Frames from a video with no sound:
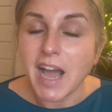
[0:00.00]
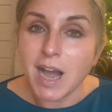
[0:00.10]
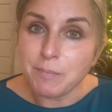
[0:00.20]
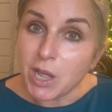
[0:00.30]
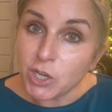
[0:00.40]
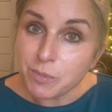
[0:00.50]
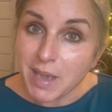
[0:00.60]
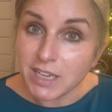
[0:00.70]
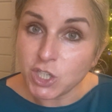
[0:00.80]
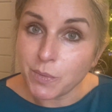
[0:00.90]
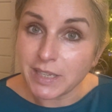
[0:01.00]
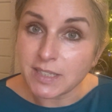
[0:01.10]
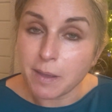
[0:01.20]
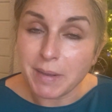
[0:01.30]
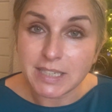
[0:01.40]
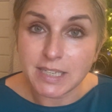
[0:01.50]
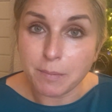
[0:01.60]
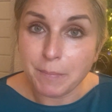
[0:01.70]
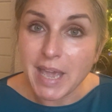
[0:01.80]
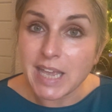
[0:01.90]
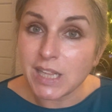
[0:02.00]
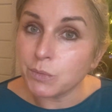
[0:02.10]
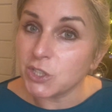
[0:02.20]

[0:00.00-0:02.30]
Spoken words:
A Lumiere Du enzymatic peel,